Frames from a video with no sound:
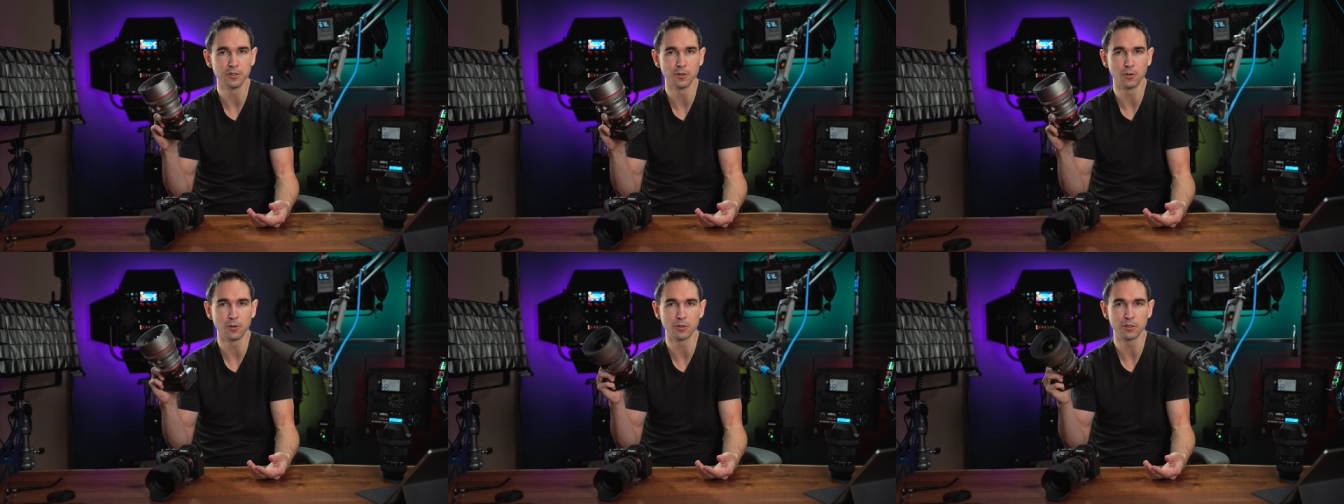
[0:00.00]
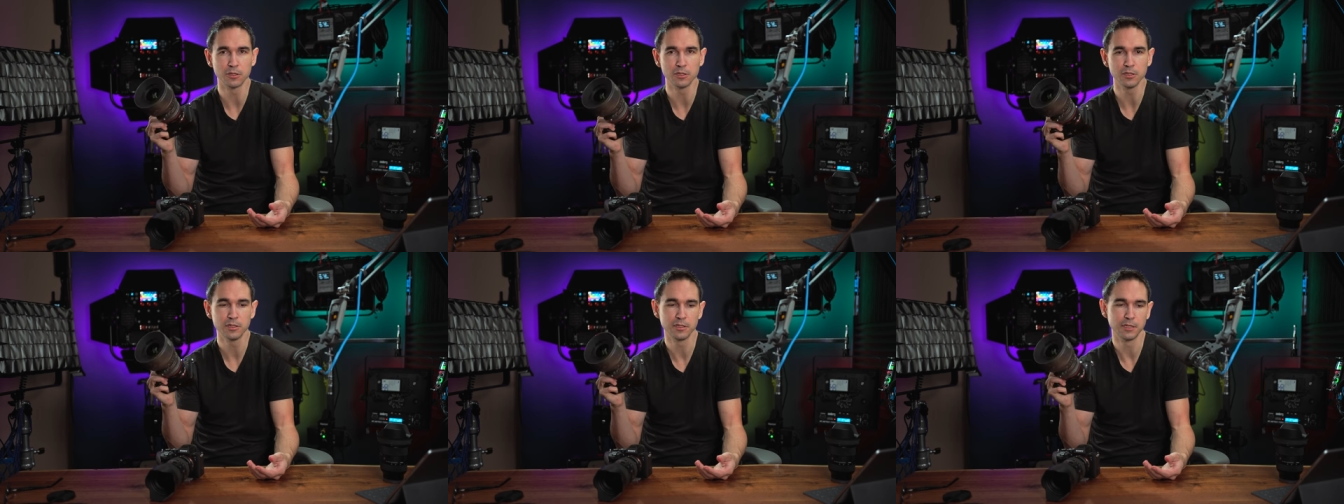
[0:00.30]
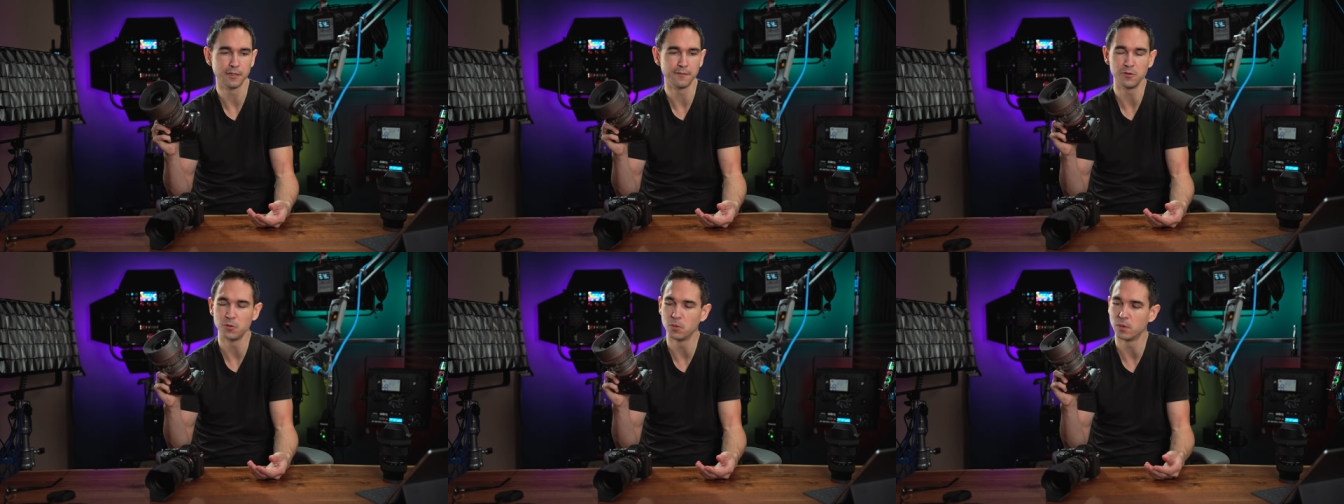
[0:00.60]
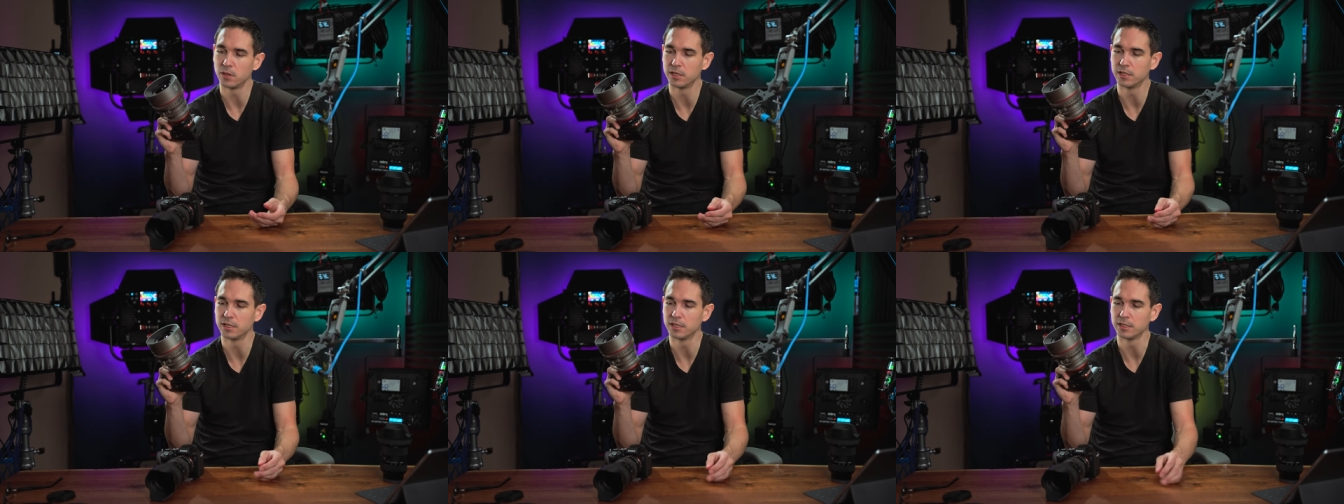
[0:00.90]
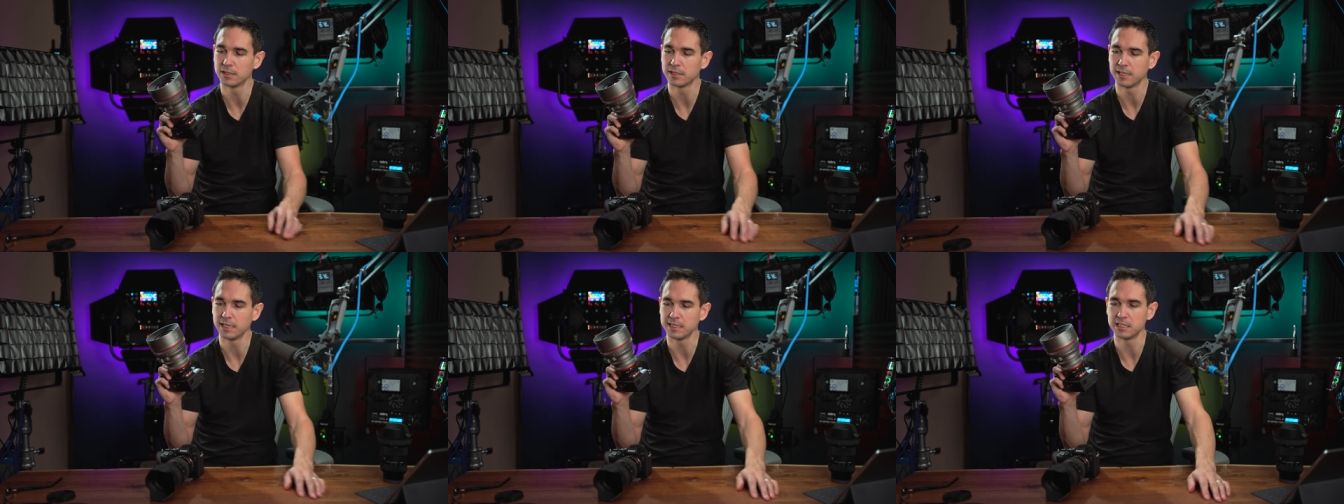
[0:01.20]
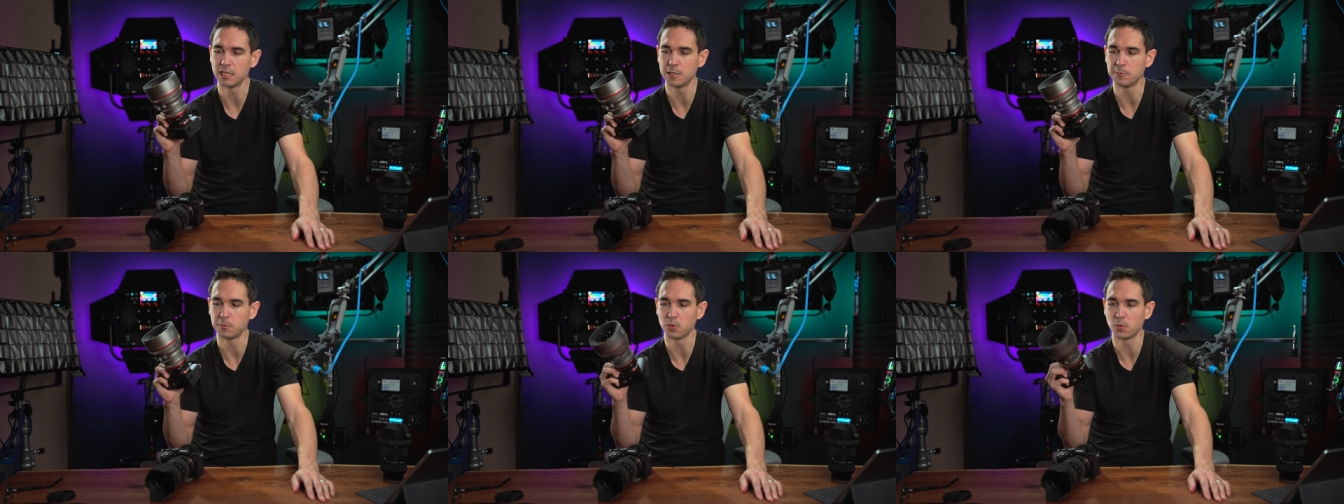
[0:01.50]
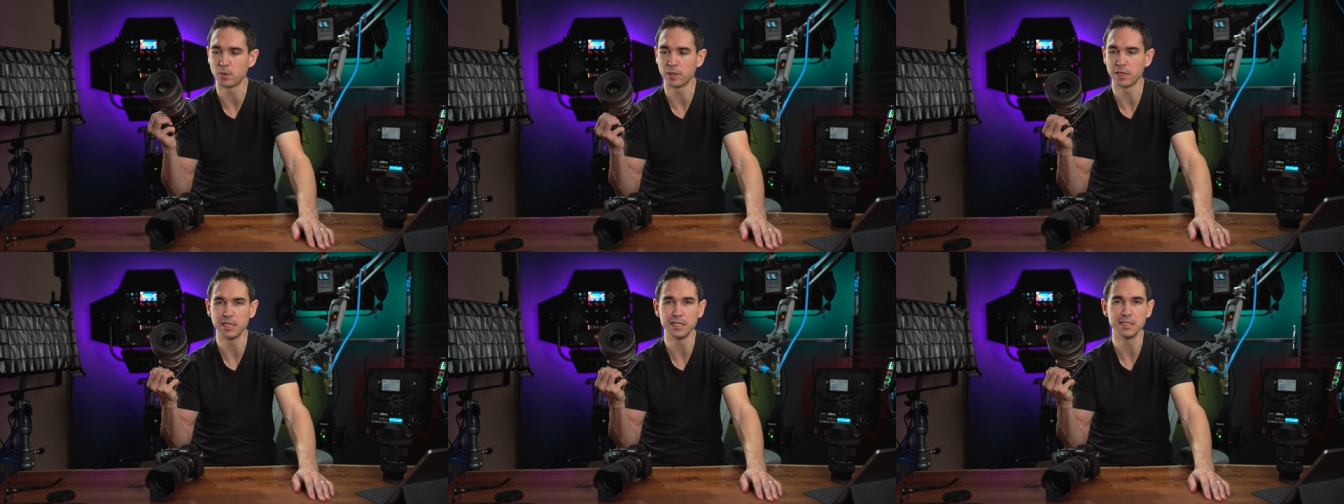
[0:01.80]
your order if you want to get set up with
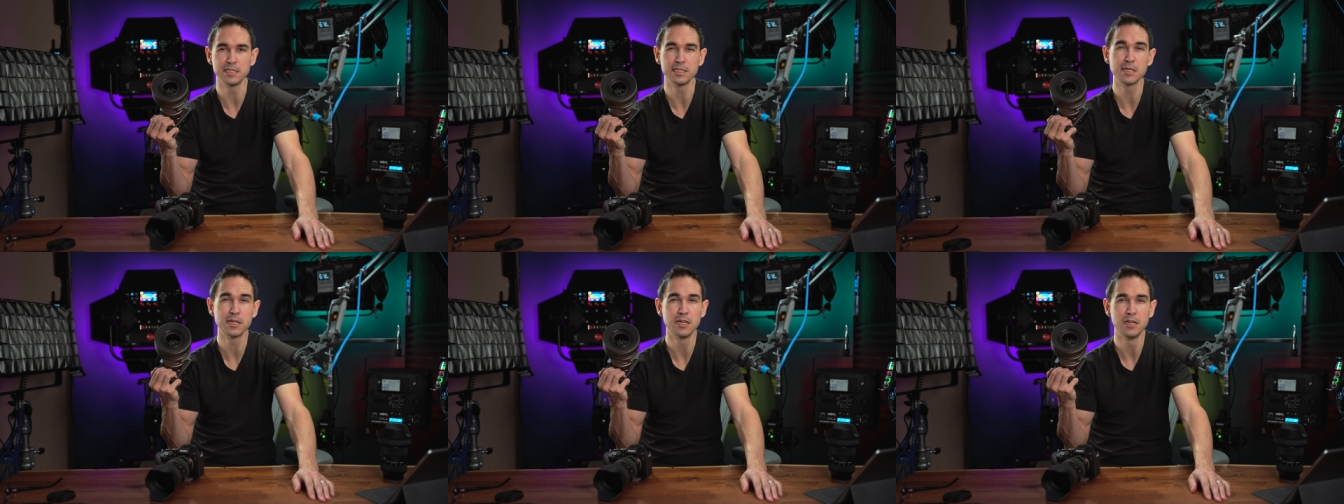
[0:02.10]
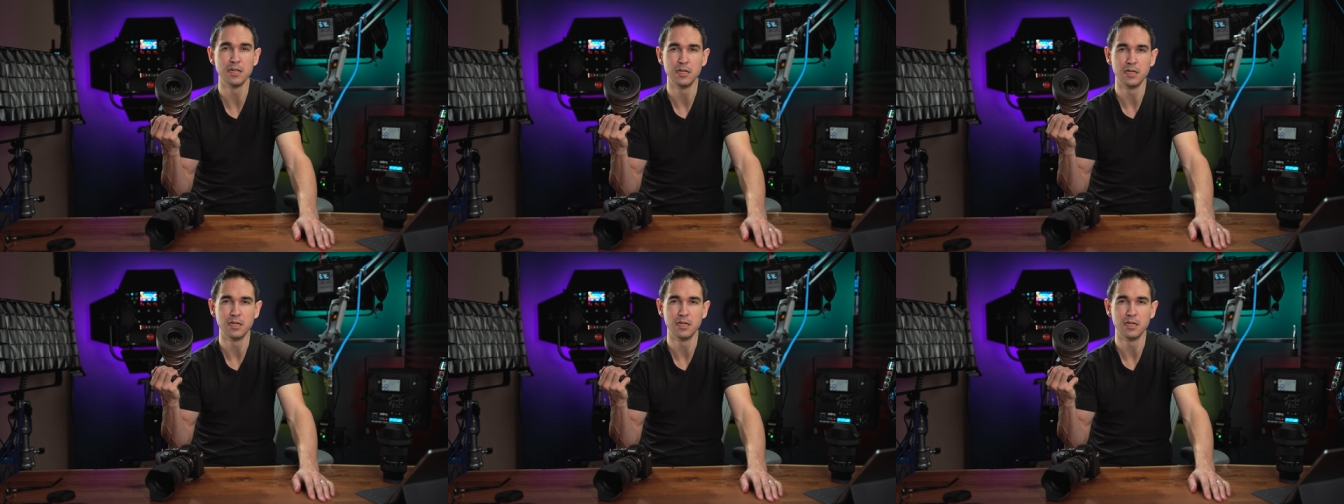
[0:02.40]
one of these.